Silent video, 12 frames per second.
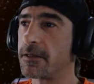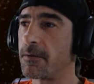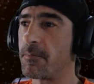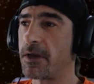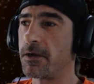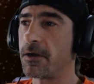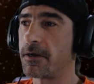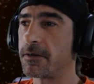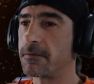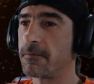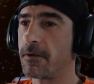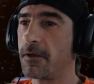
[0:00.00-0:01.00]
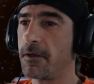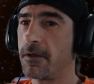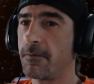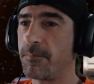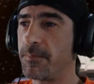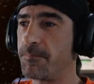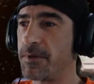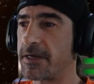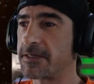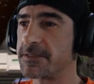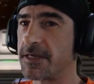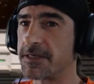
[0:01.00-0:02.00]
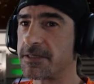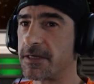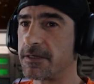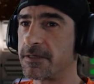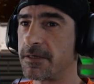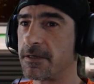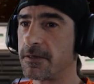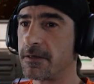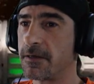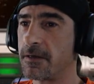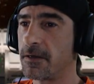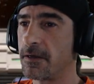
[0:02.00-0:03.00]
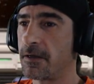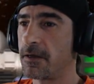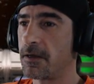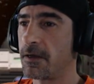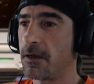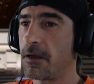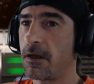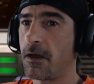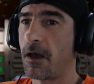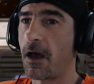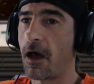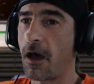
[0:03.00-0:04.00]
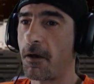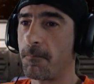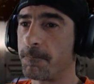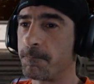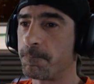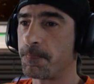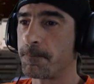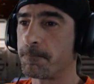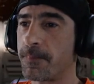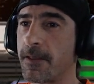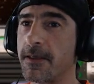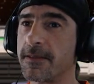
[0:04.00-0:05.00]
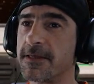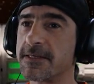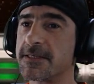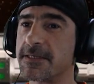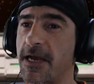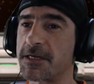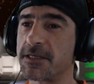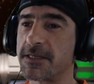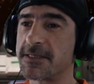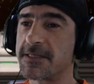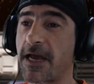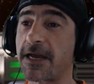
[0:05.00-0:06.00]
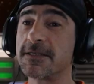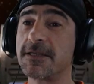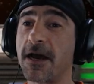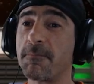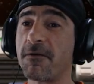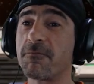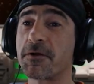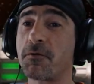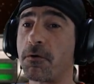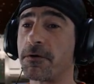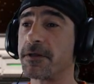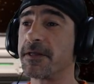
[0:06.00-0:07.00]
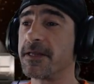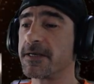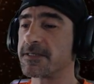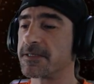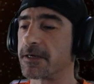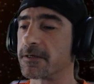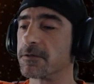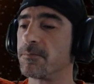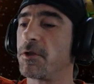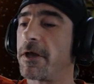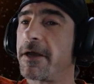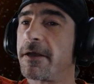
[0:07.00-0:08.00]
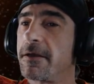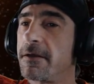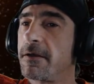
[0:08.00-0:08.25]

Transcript: They may not be consistent. Um, this is actually the second time I've recorded this single play.